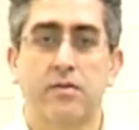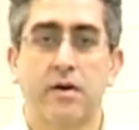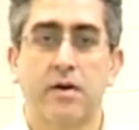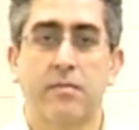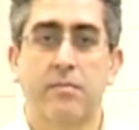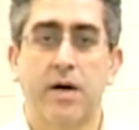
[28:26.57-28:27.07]

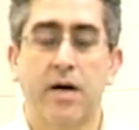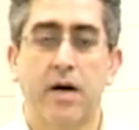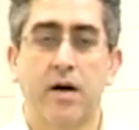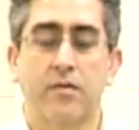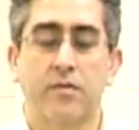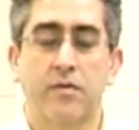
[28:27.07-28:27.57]
talk
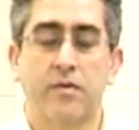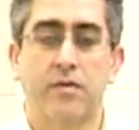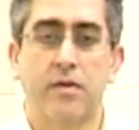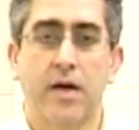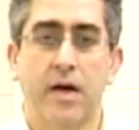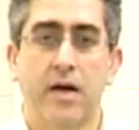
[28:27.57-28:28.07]
about
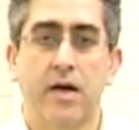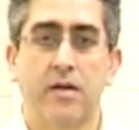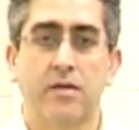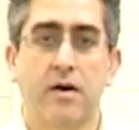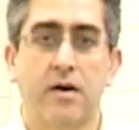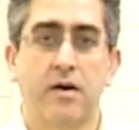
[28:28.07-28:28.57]
the
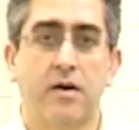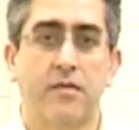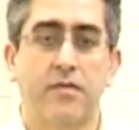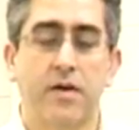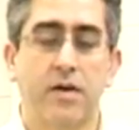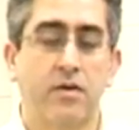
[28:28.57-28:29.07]
end
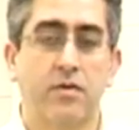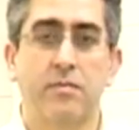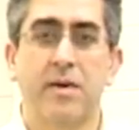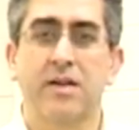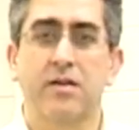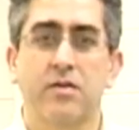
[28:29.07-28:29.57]
of the
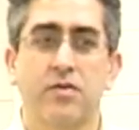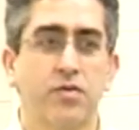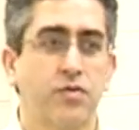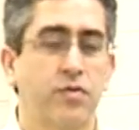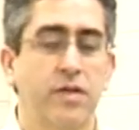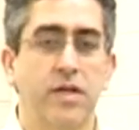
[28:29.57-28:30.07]
incremental
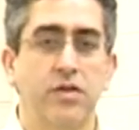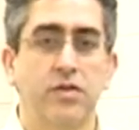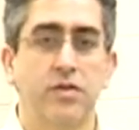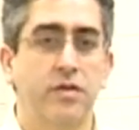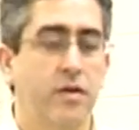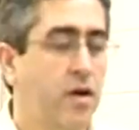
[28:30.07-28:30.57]

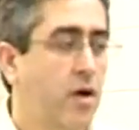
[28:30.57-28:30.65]
consolidation.